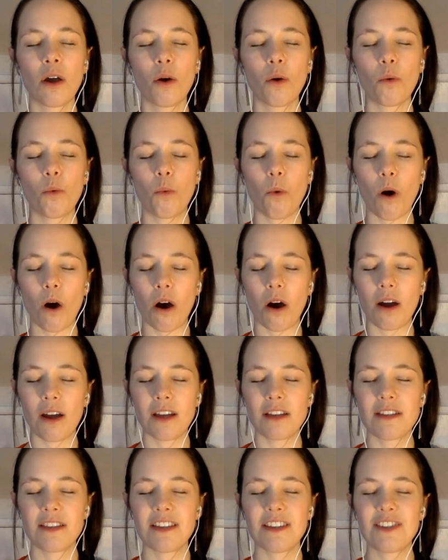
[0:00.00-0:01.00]
What
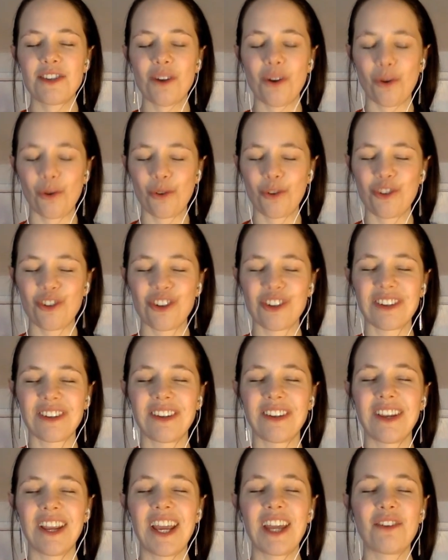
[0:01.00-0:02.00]
is this
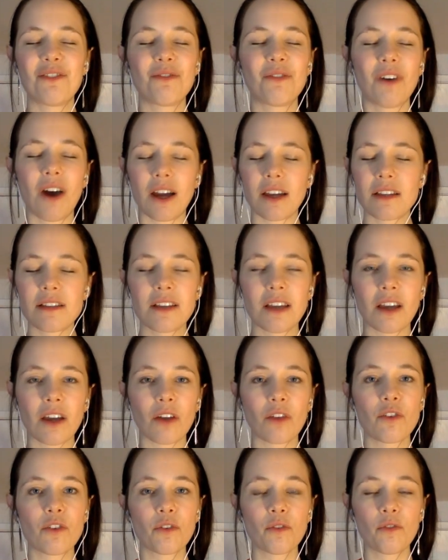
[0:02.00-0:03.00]
ocean
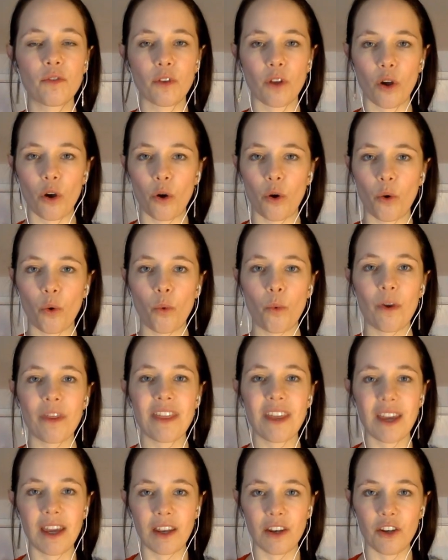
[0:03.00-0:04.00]
inviting to flow
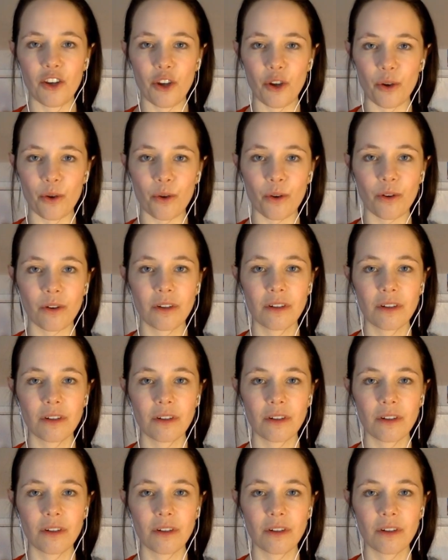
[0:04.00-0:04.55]
within you?